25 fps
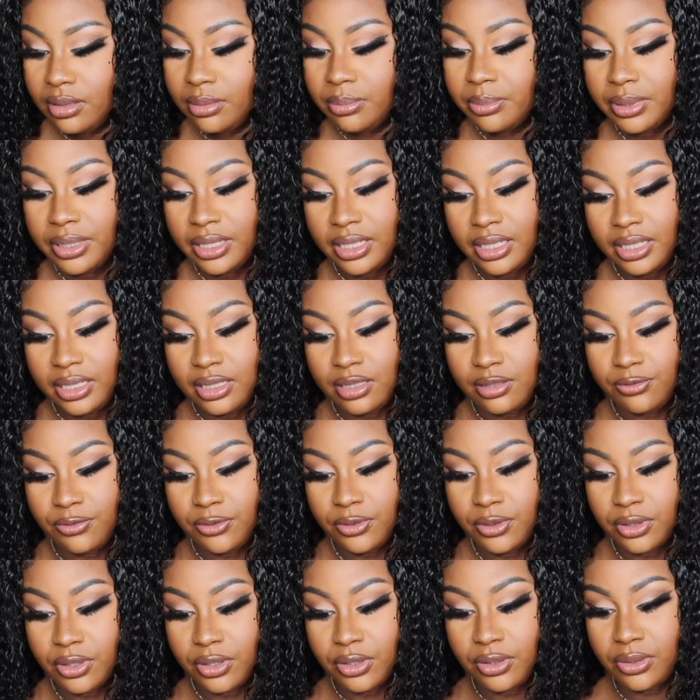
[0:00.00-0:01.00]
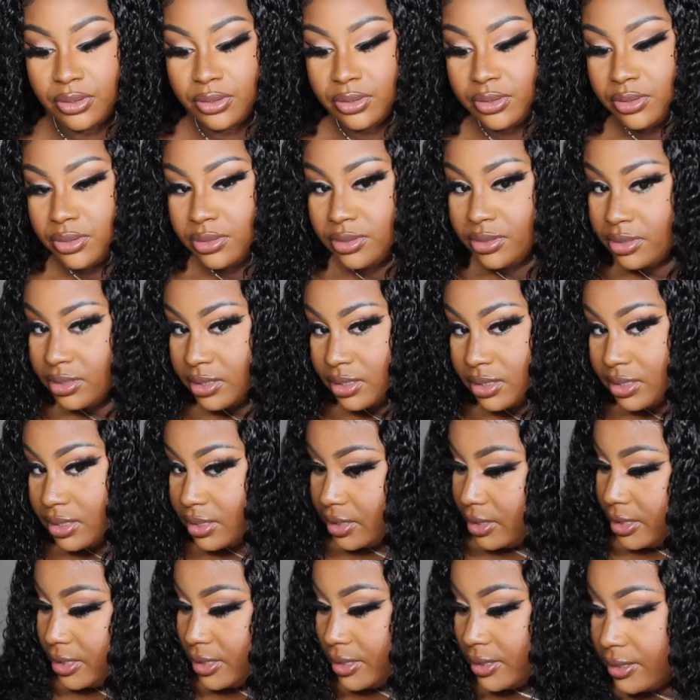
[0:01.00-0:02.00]
But it never curls
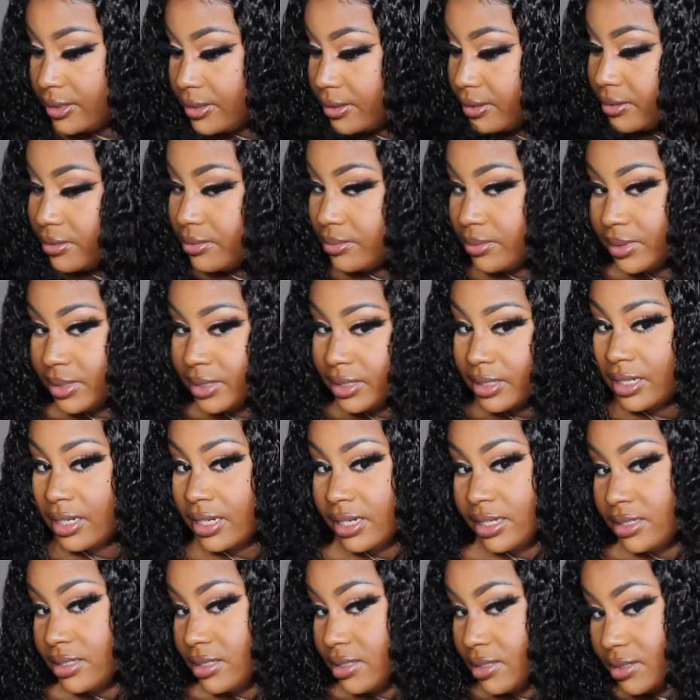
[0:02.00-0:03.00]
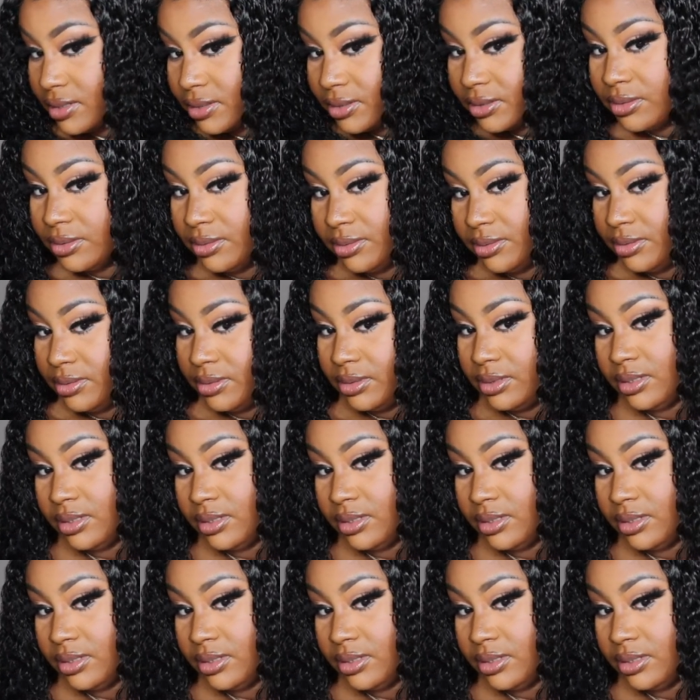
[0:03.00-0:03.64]
or whatnot. So